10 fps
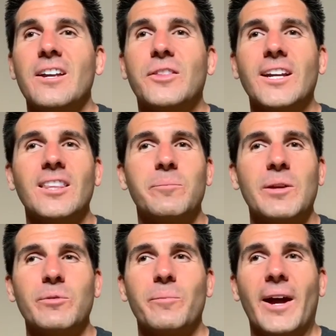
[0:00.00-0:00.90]
Think of the
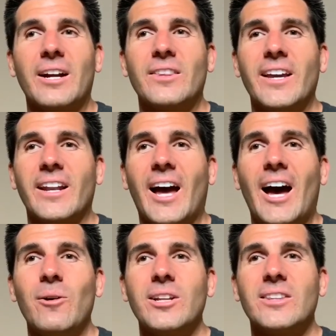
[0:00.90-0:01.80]
people back then.
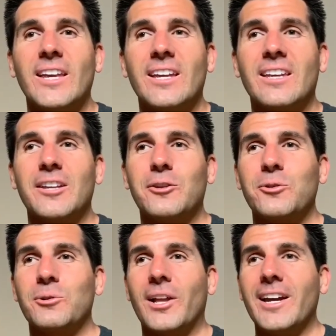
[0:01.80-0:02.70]
How did they get
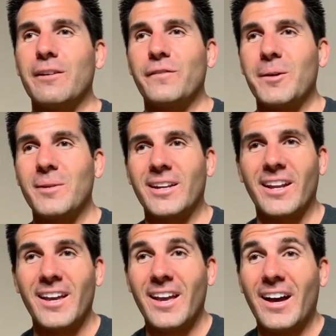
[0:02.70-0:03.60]
through life? I'm
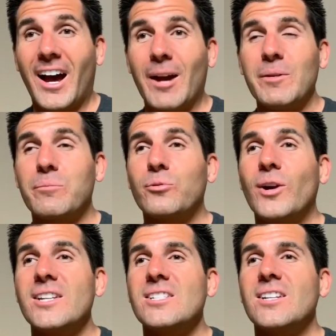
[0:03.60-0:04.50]

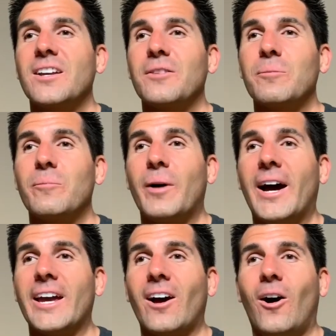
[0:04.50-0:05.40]
impressed
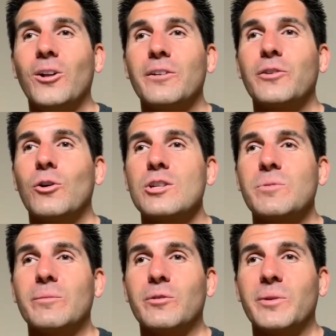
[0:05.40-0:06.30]
by all of those
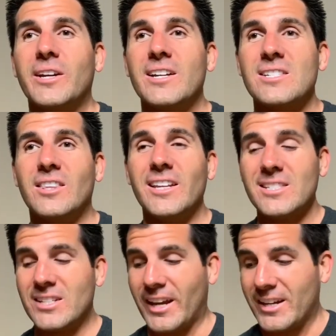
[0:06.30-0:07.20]
people, because
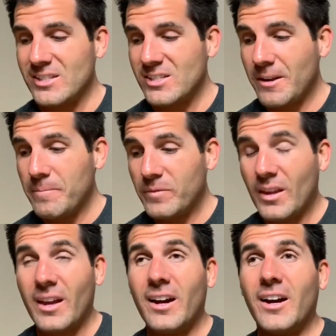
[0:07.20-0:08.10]
these days,
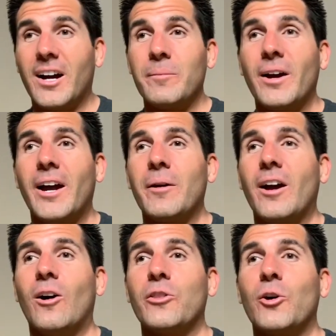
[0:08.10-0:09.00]

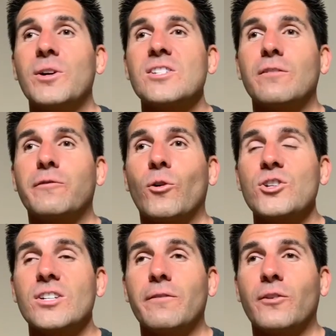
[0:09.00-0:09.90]
although it's
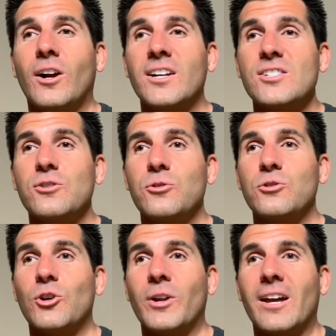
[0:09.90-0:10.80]
unfortunate for us who
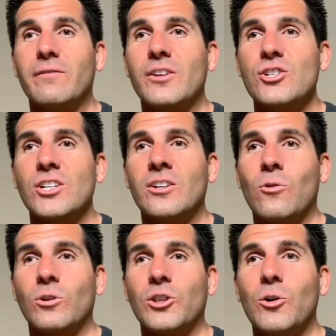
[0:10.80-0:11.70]
don't have vision
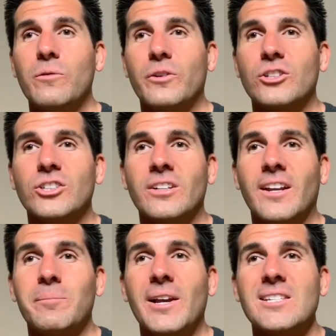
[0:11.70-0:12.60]
or low vision,
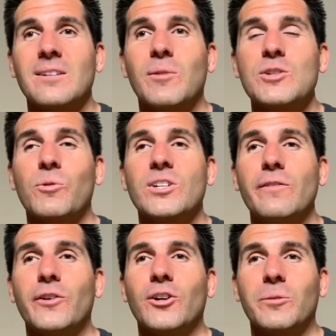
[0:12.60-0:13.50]
it makes it much more
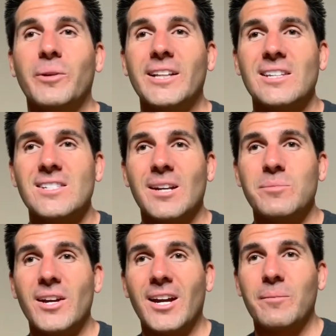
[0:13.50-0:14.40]
difficult. But at the same
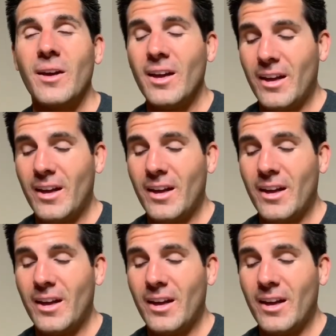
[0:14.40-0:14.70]
time,